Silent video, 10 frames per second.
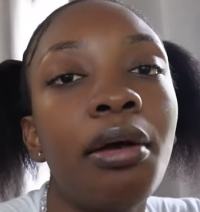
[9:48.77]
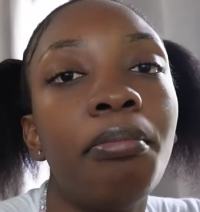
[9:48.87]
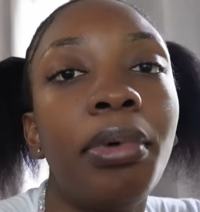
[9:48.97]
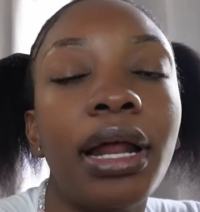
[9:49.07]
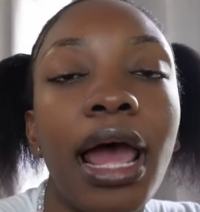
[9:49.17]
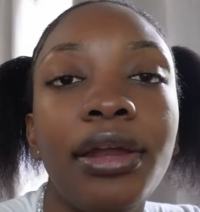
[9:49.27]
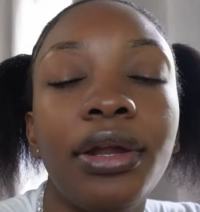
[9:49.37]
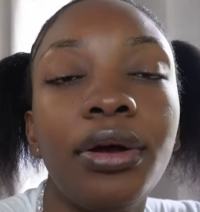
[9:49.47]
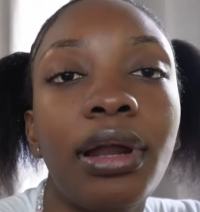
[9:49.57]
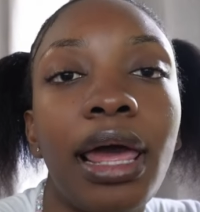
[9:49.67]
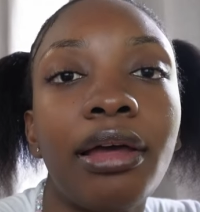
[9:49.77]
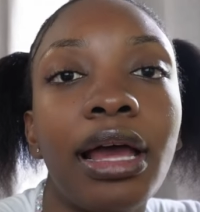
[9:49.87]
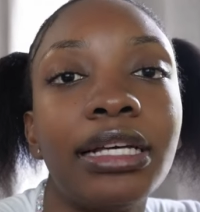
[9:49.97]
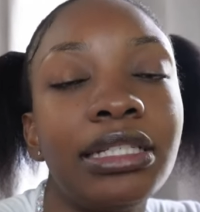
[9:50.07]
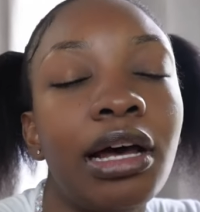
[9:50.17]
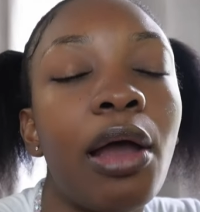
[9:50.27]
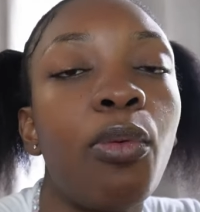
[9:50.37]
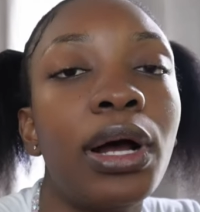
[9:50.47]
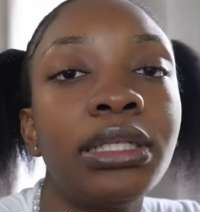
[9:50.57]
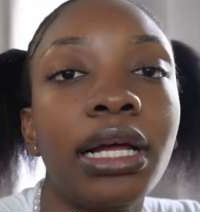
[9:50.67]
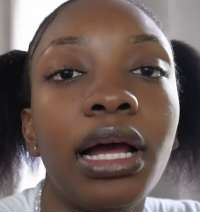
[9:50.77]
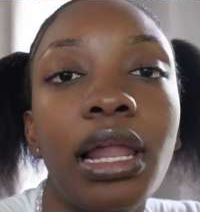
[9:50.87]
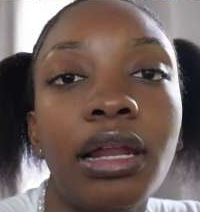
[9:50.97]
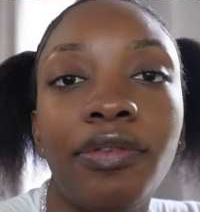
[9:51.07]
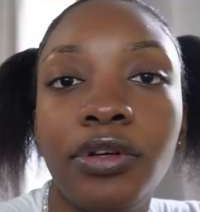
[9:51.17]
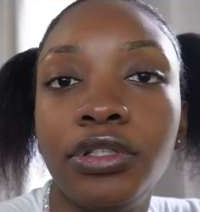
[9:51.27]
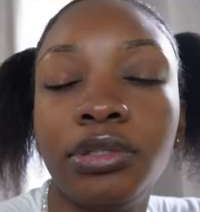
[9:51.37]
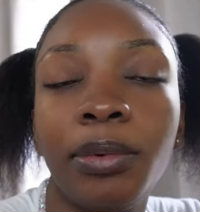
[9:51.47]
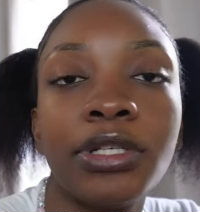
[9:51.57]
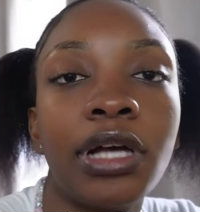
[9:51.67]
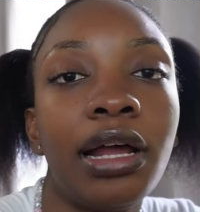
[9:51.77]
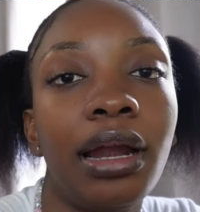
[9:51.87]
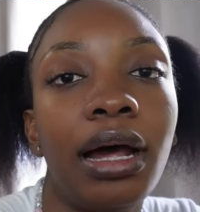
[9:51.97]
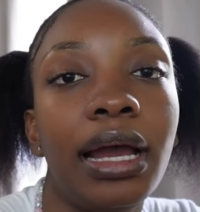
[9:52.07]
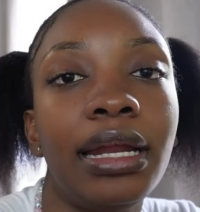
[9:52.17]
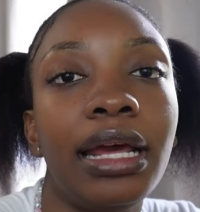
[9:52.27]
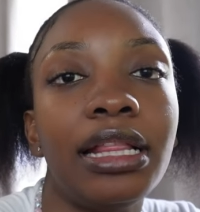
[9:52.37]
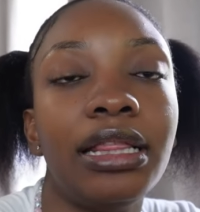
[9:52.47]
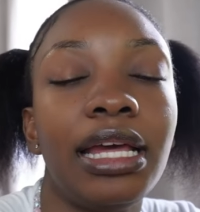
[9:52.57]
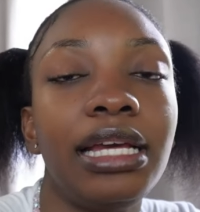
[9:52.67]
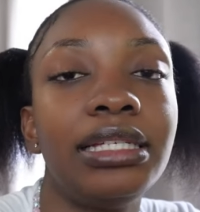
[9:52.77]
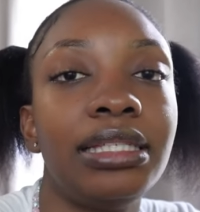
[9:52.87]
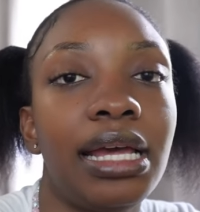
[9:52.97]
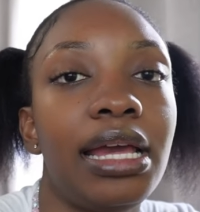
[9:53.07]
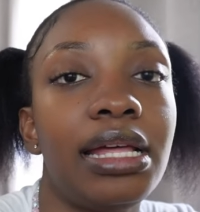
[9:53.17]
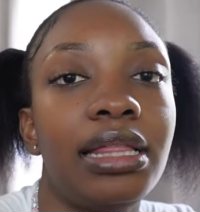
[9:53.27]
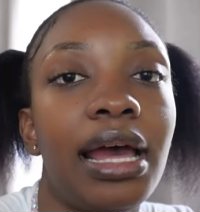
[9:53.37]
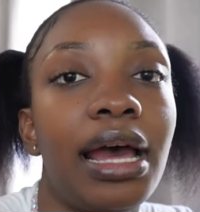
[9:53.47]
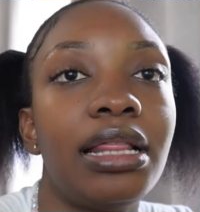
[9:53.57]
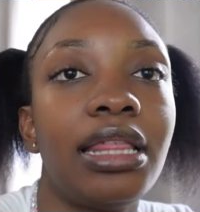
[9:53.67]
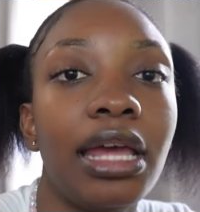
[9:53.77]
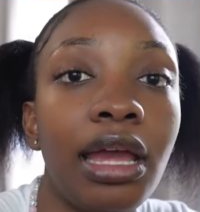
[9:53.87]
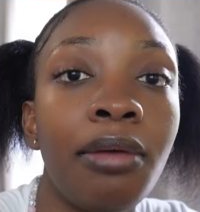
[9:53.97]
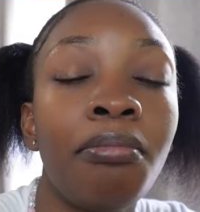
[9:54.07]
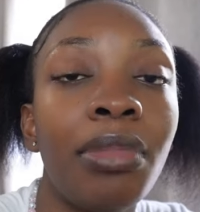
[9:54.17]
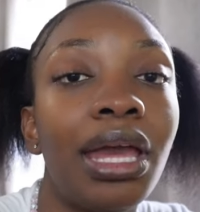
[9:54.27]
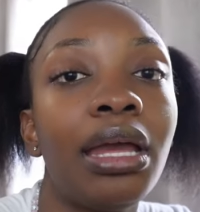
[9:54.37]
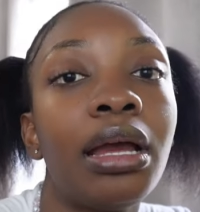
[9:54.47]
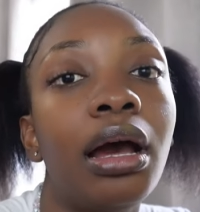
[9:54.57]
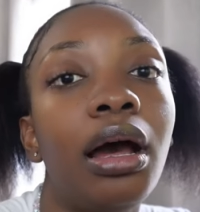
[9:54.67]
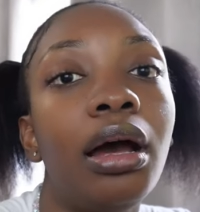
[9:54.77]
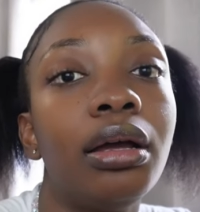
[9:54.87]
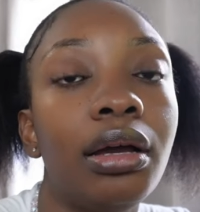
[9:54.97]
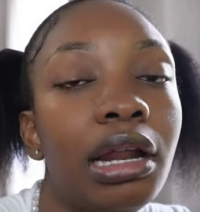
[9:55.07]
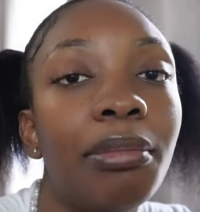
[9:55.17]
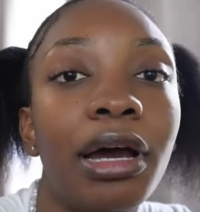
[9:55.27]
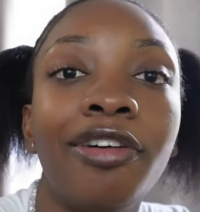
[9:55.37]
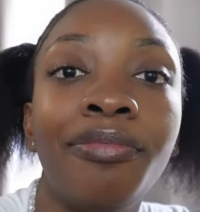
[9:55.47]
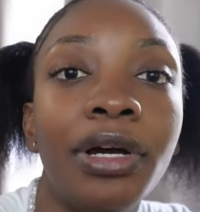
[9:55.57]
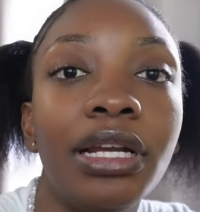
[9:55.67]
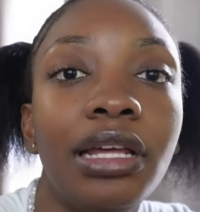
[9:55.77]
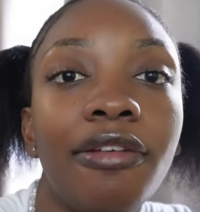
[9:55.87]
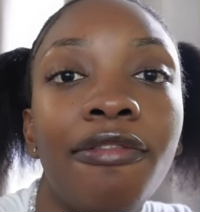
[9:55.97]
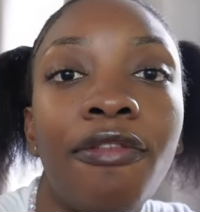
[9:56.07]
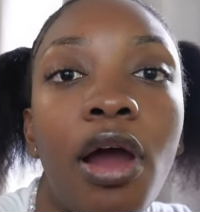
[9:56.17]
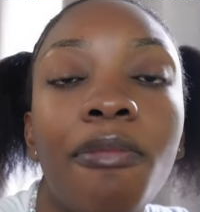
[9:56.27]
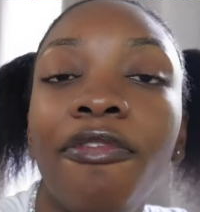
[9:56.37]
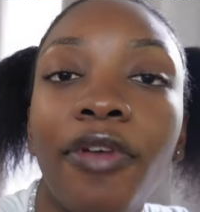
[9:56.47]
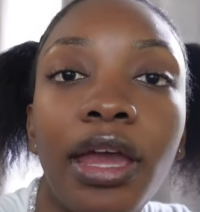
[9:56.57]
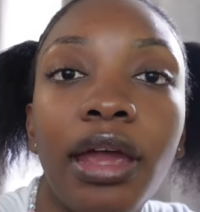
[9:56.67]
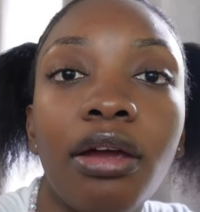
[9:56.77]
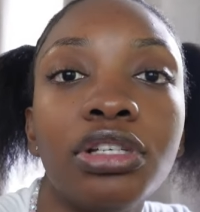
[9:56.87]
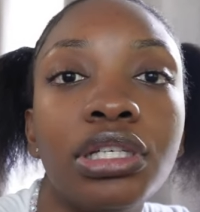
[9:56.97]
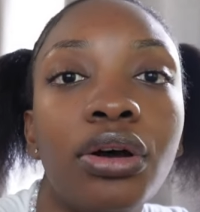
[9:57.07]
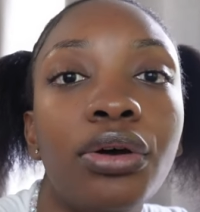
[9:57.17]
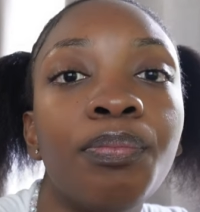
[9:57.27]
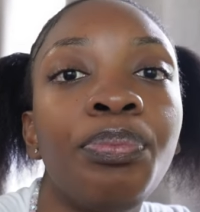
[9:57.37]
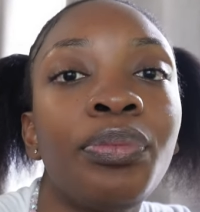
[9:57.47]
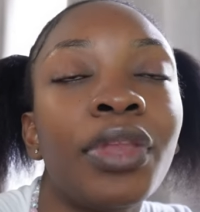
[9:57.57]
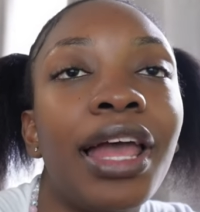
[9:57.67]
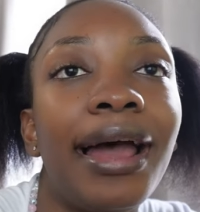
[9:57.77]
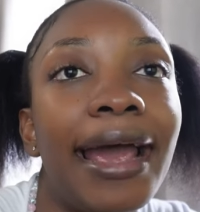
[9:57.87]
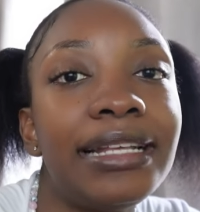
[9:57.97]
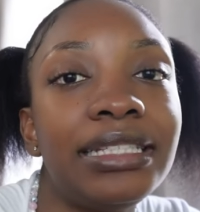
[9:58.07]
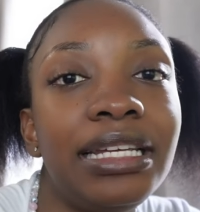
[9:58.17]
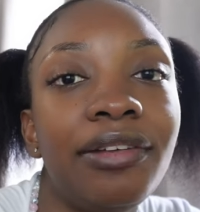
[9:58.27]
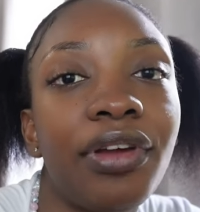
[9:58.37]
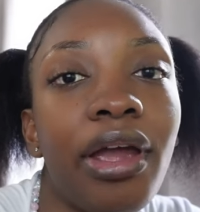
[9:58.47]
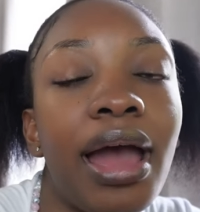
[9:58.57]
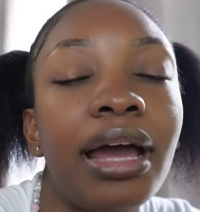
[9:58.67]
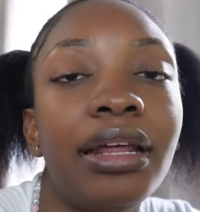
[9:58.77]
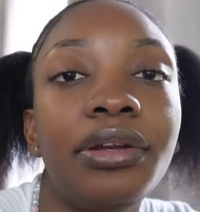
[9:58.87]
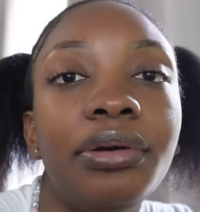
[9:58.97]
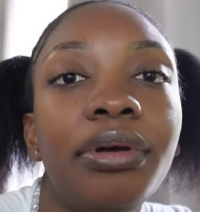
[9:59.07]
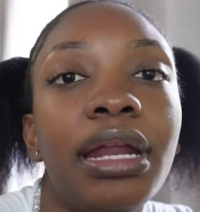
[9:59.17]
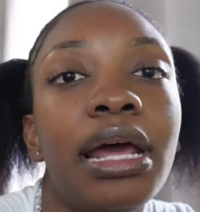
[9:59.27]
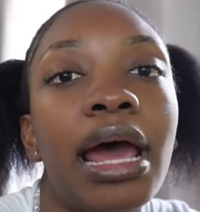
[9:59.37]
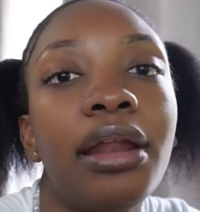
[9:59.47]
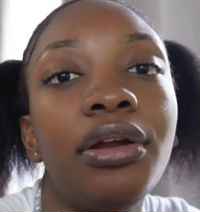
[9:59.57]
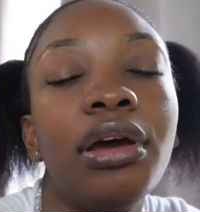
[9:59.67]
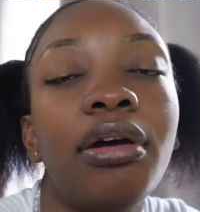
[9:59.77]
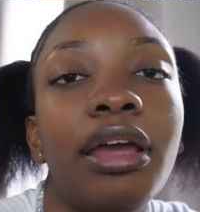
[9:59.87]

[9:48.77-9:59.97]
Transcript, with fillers: but i know like I, saw, I watch like a lot of youtubers online and they say that they make good amount of money from Faire so I just need to figure out how they do it. And I don't know